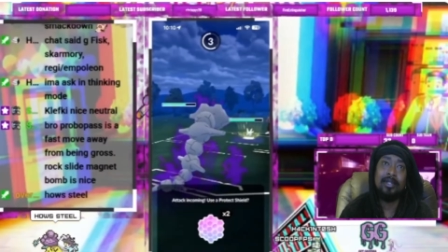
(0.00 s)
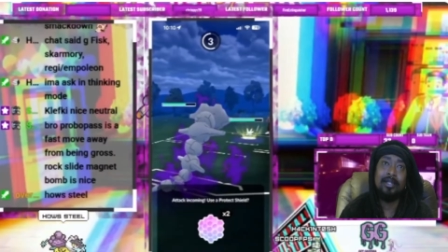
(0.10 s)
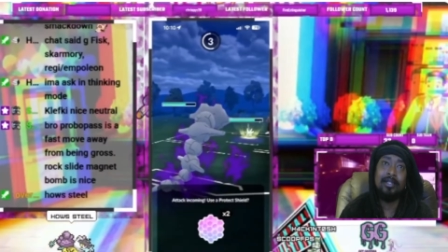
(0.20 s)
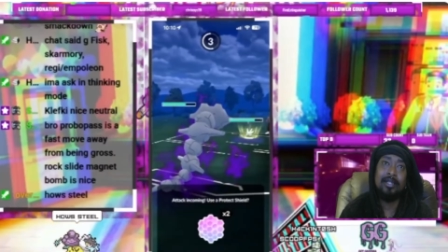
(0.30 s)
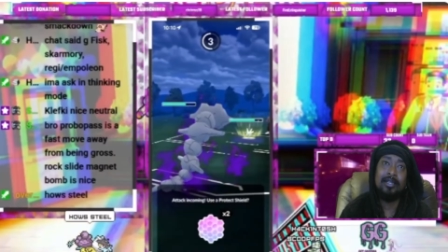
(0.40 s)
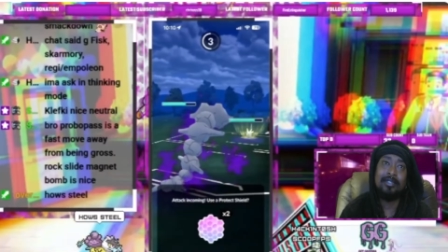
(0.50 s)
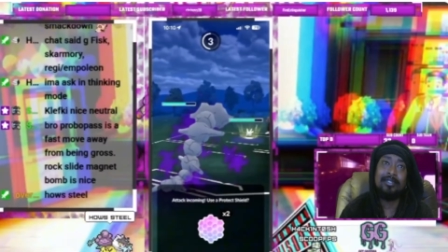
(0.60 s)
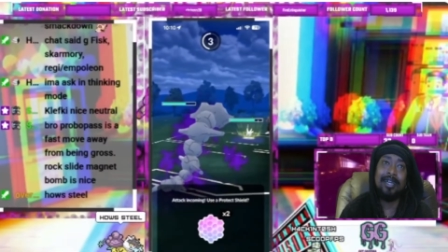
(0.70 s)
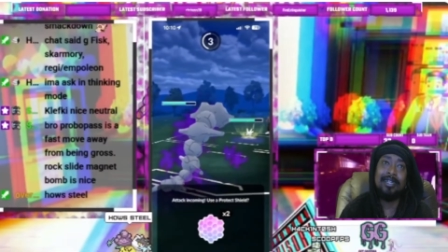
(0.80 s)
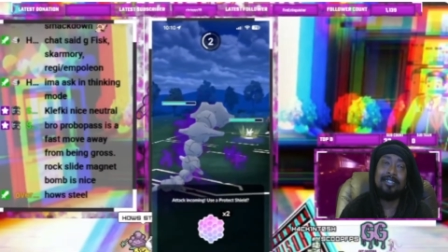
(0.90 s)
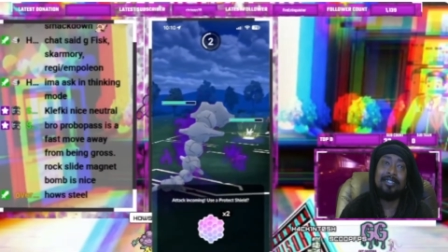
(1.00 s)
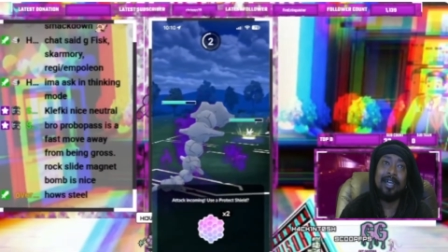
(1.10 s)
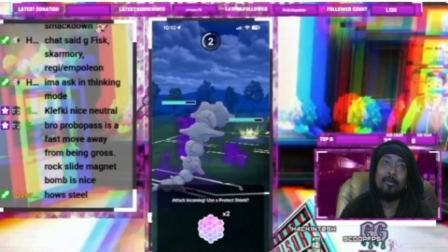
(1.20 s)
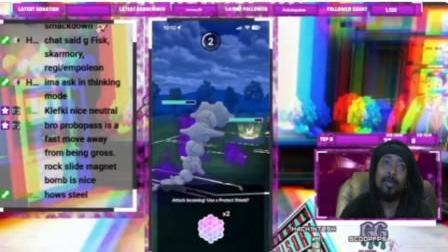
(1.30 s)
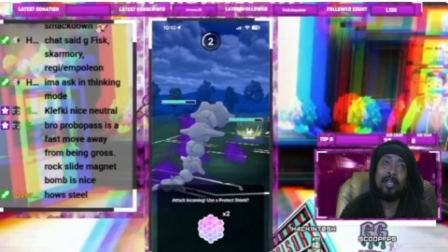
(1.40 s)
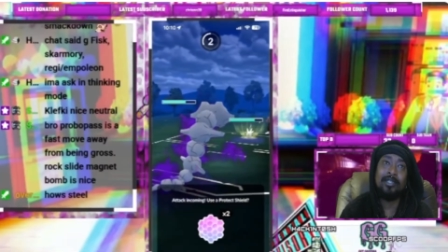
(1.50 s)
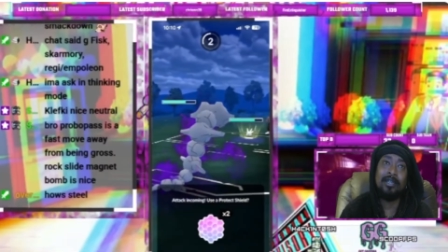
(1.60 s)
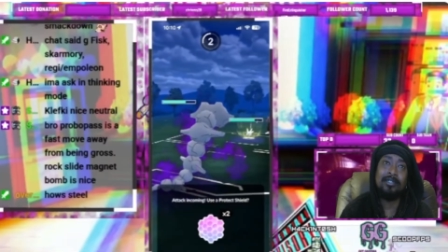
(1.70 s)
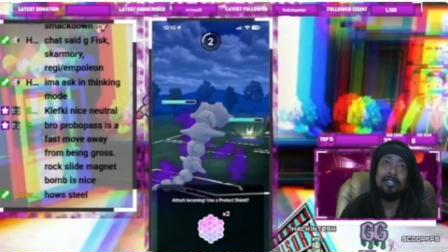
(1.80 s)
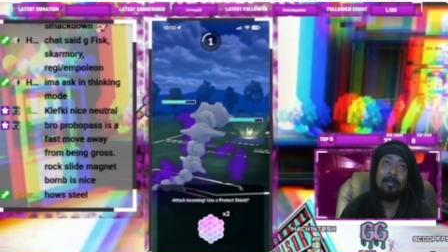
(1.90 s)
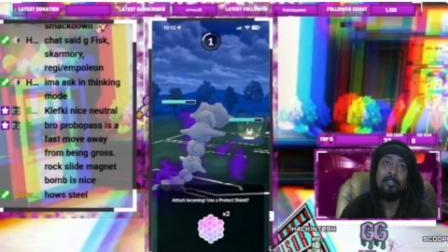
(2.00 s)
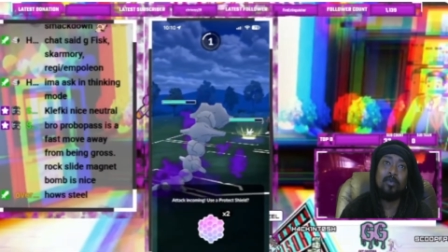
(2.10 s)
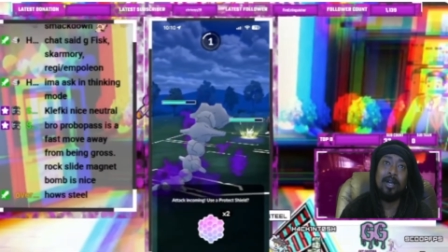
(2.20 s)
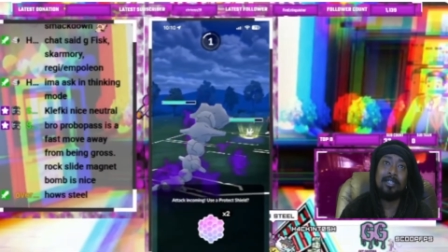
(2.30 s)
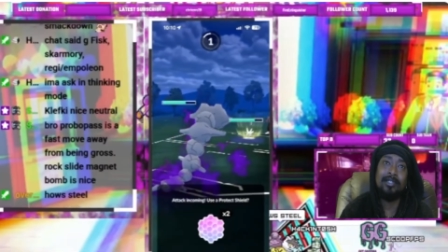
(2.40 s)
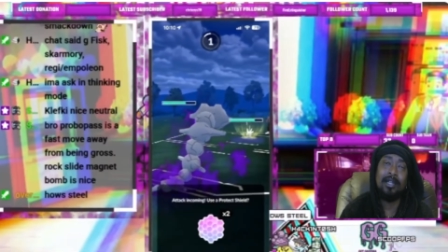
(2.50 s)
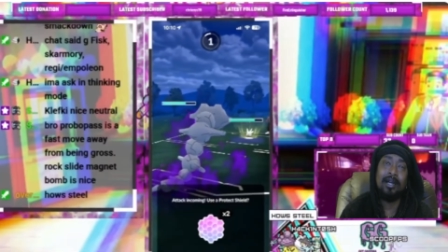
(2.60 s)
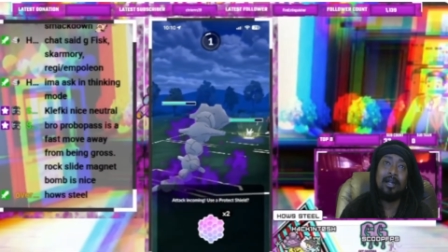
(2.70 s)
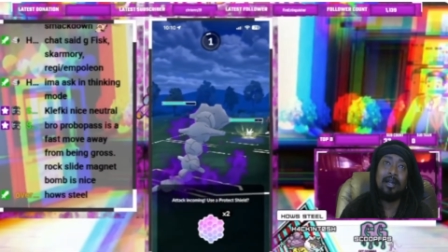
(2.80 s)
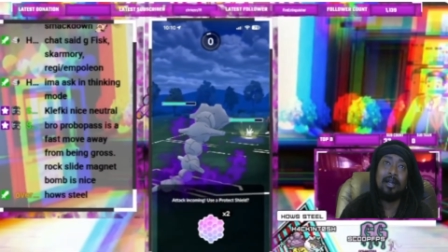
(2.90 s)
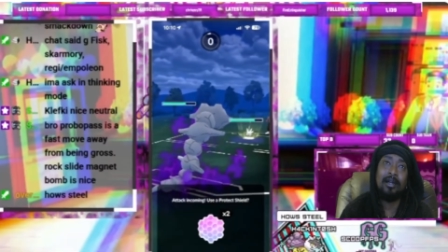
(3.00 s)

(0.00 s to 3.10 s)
the Astonish is outpacing us damage wise than our